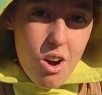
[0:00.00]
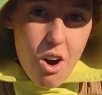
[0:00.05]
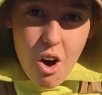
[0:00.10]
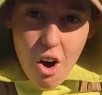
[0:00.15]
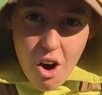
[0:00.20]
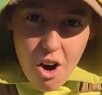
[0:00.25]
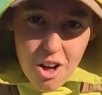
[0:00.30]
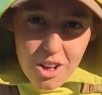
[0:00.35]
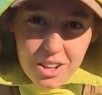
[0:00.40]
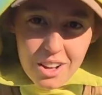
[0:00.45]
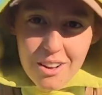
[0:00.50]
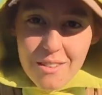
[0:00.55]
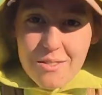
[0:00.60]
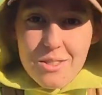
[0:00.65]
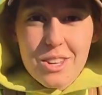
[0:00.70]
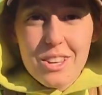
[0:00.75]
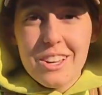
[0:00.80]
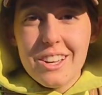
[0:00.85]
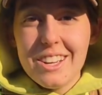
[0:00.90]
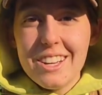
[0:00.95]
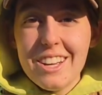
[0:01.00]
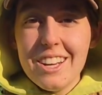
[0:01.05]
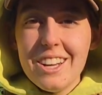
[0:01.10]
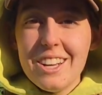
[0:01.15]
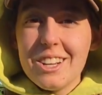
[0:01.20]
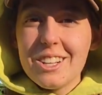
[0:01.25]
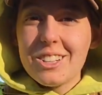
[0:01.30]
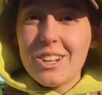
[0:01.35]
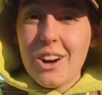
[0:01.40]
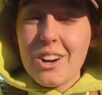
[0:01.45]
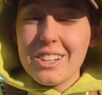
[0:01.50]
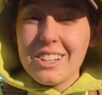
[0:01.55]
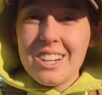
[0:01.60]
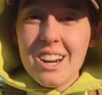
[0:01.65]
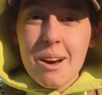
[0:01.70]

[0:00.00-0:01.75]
all of the garden